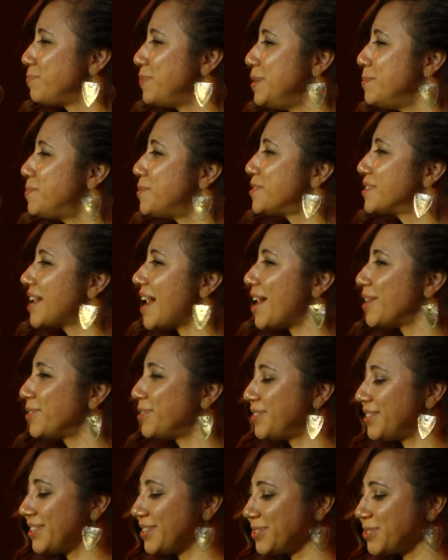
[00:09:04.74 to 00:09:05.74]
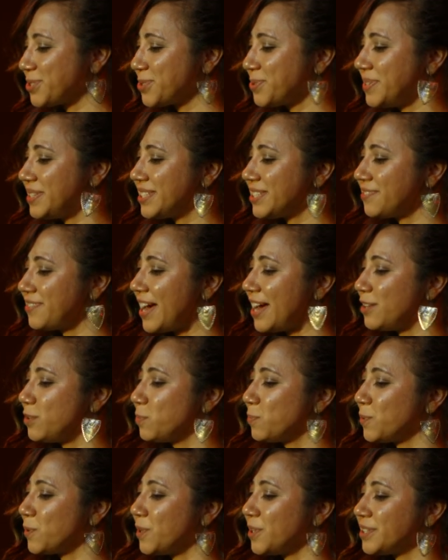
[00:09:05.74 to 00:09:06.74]
people gathered in the streets of
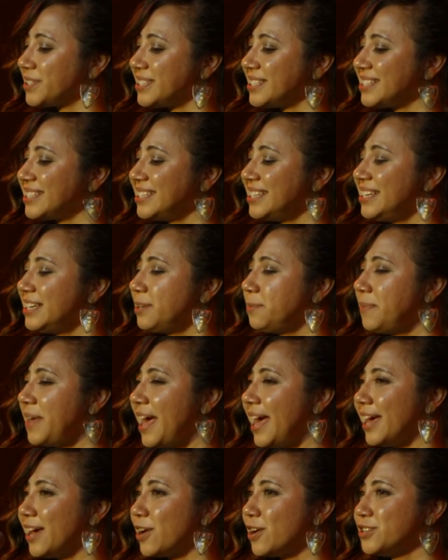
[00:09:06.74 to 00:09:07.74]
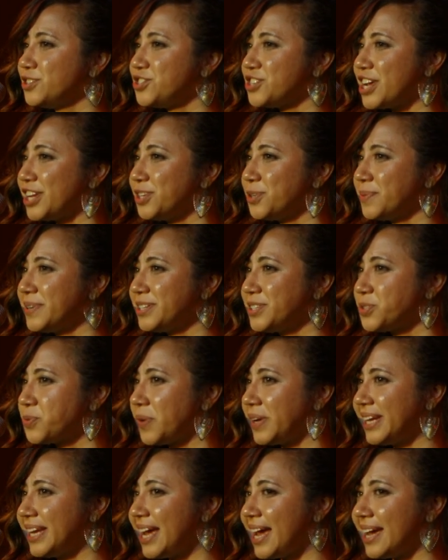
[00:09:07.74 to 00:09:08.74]
Edinburgh to see him hang on January
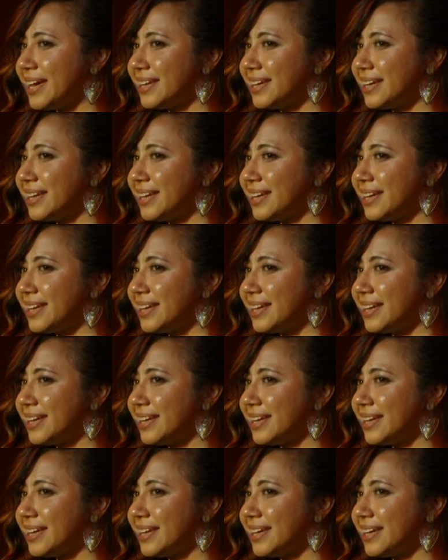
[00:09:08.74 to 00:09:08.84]
28,